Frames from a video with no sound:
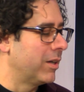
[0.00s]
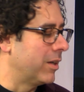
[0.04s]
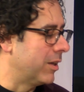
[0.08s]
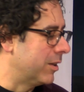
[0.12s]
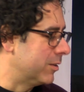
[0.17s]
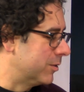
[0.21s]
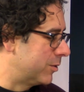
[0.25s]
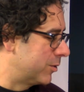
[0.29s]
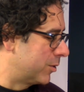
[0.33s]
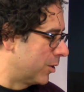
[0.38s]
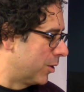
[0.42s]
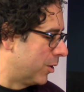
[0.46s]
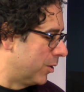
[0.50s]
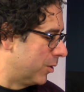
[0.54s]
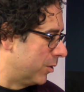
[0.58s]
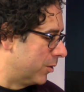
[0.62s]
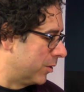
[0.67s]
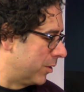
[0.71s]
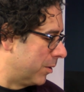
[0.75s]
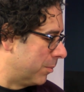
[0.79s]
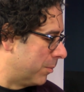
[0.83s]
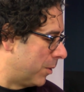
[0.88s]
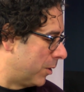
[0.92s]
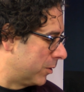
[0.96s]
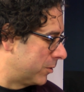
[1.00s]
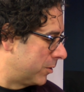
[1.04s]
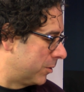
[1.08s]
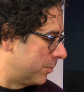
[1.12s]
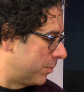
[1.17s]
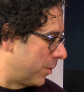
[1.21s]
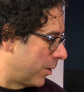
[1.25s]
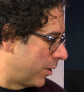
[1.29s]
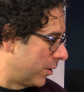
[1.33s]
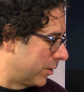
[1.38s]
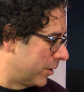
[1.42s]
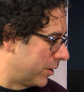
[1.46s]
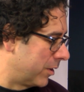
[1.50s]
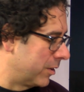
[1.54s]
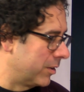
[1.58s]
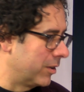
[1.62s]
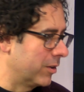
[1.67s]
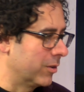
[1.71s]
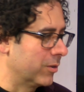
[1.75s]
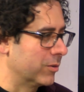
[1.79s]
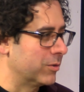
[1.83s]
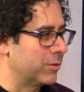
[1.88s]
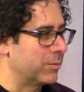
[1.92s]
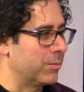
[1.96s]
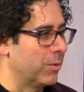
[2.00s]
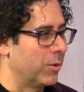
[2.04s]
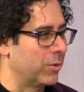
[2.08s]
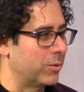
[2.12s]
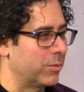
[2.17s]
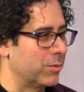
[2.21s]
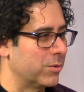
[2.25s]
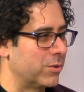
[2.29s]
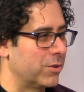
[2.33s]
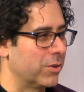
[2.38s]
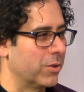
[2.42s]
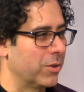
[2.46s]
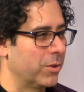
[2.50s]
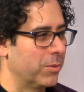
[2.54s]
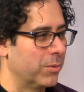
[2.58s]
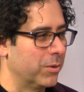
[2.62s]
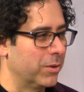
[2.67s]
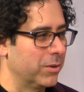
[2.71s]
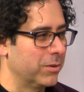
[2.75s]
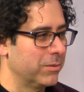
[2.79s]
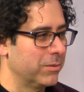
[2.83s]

And so the malted barley in here is smoked with cherry wood.